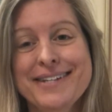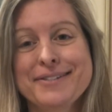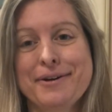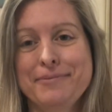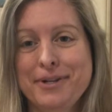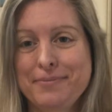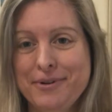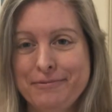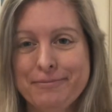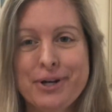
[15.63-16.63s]
so I'm going to
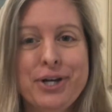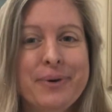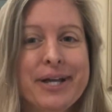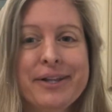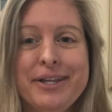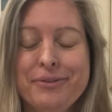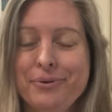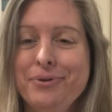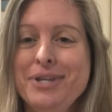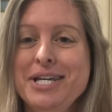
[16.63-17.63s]
move pretty quickly
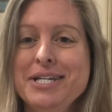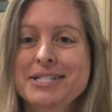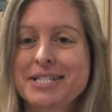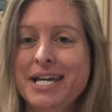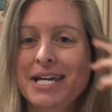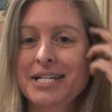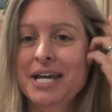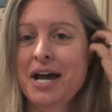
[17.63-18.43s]
through these, and